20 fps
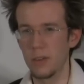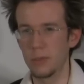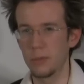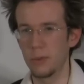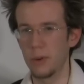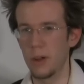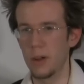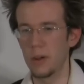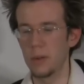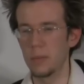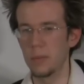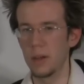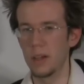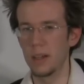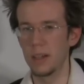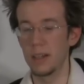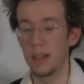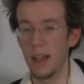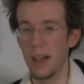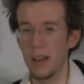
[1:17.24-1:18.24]
From
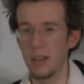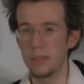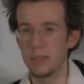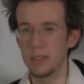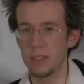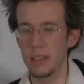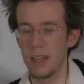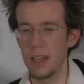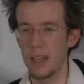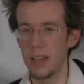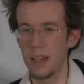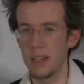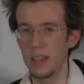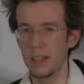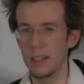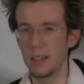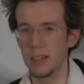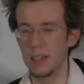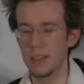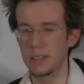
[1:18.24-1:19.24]
F to
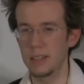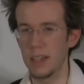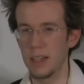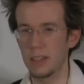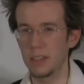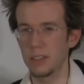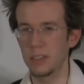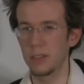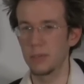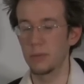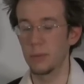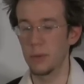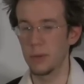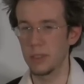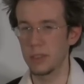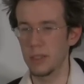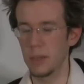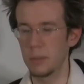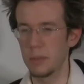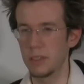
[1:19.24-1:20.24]
A, it's actually
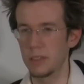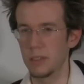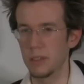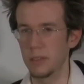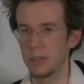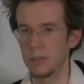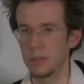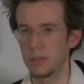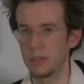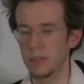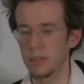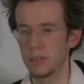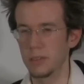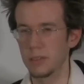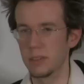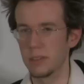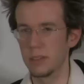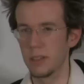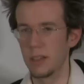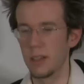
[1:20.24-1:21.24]
4 semitones.
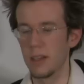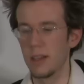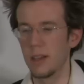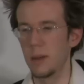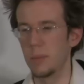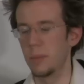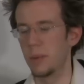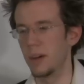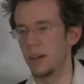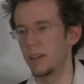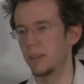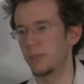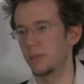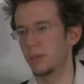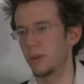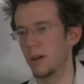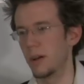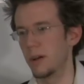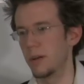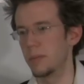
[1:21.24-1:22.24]
But
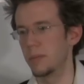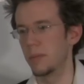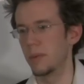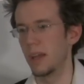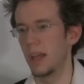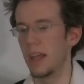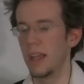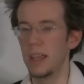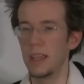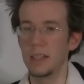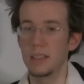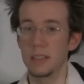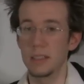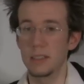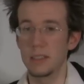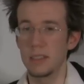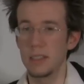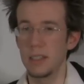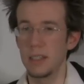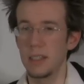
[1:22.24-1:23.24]
from A to
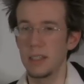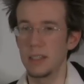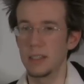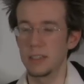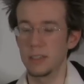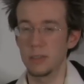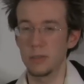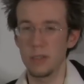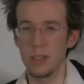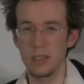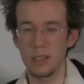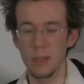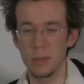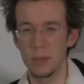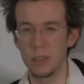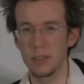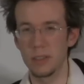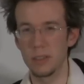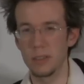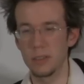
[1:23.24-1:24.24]
C, it's 3
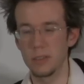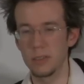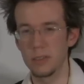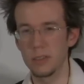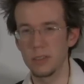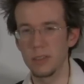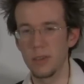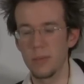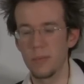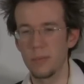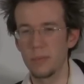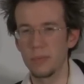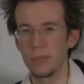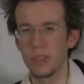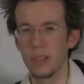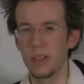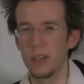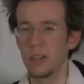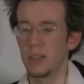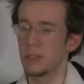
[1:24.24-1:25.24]
semitones.
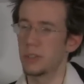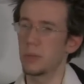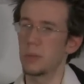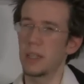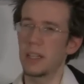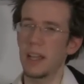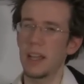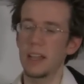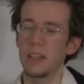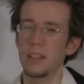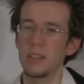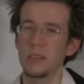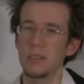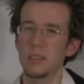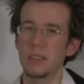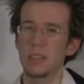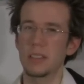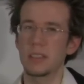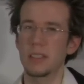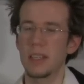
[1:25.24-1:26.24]
So we can't
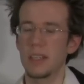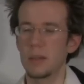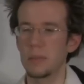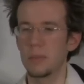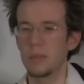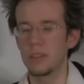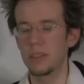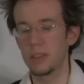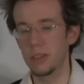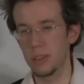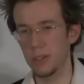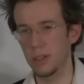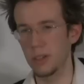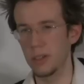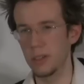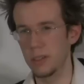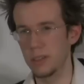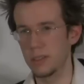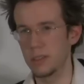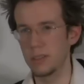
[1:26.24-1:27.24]
use the same
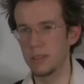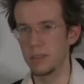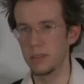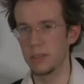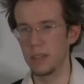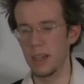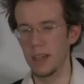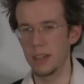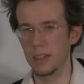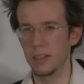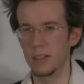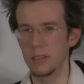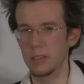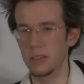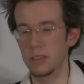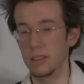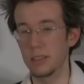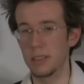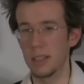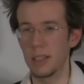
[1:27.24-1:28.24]
third to
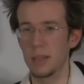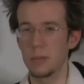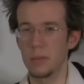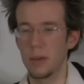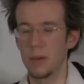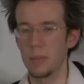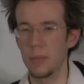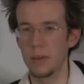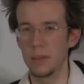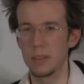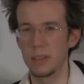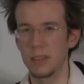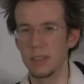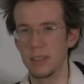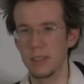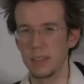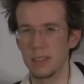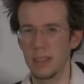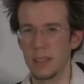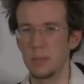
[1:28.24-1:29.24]
diagnose the
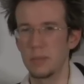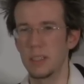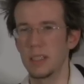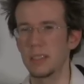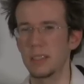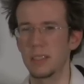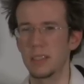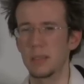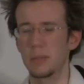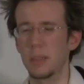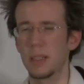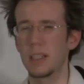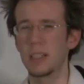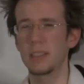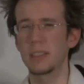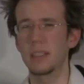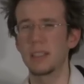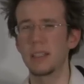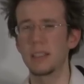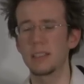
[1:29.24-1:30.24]
same distance,
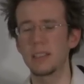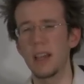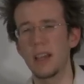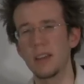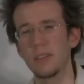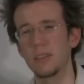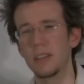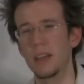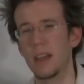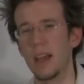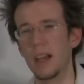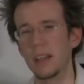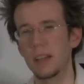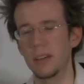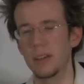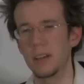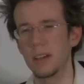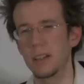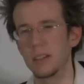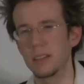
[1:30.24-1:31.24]
because then it's kind of
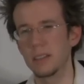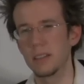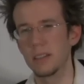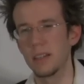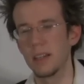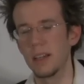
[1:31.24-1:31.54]
inaccurate.